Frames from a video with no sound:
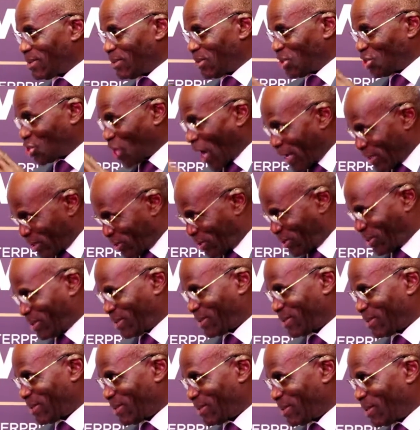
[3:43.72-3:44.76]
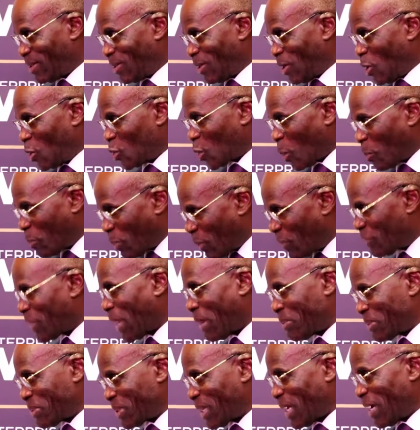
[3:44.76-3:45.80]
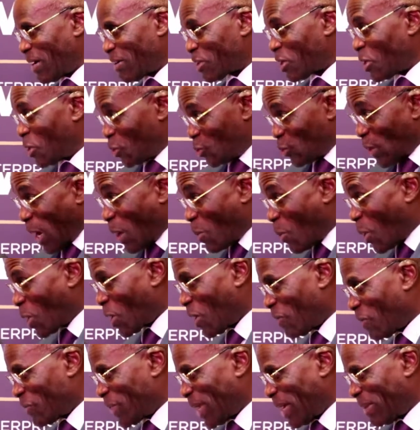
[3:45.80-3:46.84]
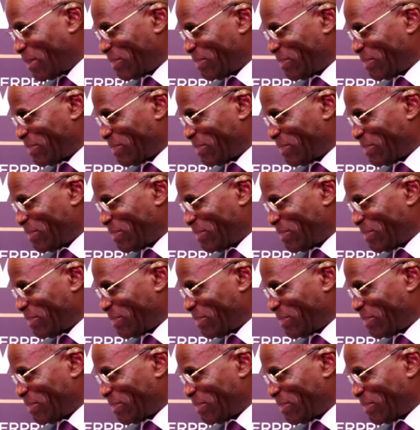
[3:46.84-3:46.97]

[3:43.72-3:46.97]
chance to prove themselves. You are one of them.